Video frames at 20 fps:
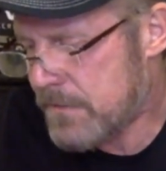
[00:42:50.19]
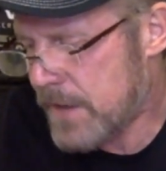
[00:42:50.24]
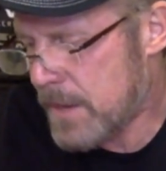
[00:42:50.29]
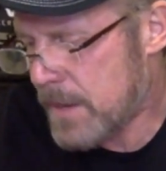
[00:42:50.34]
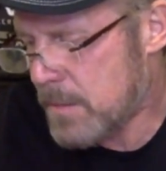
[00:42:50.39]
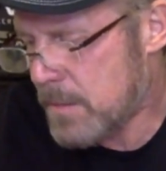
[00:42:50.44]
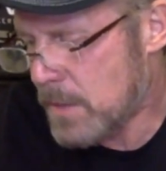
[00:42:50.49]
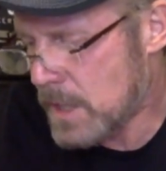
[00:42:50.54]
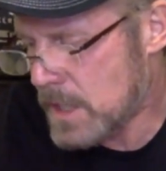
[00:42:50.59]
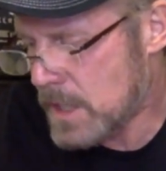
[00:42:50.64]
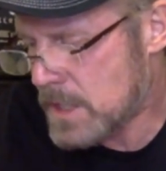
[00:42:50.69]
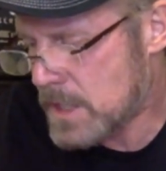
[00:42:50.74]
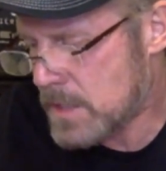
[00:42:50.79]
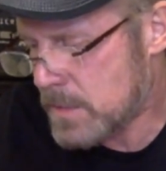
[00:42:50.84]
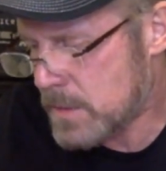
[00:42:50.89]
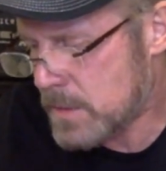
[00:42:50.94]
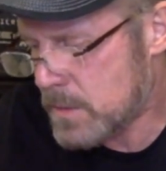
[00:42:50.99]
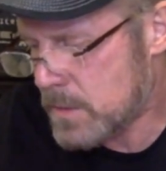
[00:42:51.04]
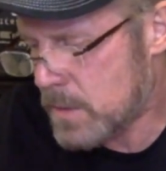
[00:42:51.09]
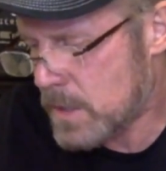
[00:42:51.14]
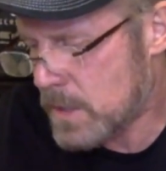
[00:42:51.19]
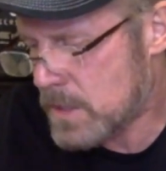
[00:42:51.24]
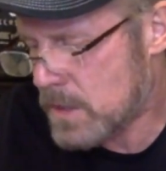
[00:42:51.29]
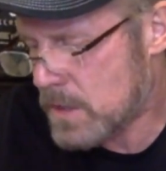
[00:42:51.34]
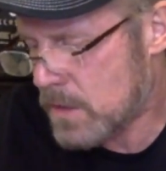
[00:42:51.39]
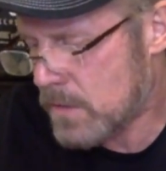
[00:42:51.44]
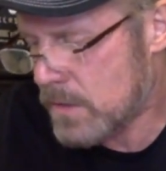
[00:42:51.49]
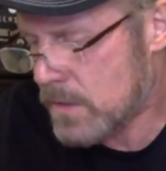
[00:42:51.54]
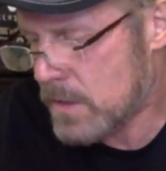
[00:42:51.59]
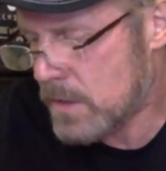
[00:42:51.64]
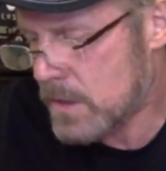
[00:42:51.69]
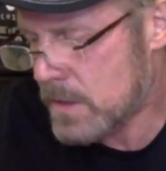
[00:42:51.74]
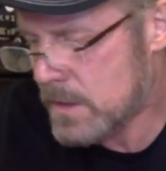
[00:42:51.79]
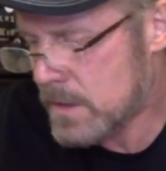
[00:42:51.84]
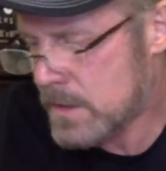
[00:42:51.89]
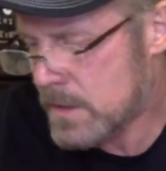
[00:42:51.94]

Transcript: Feb militiamen rushed over.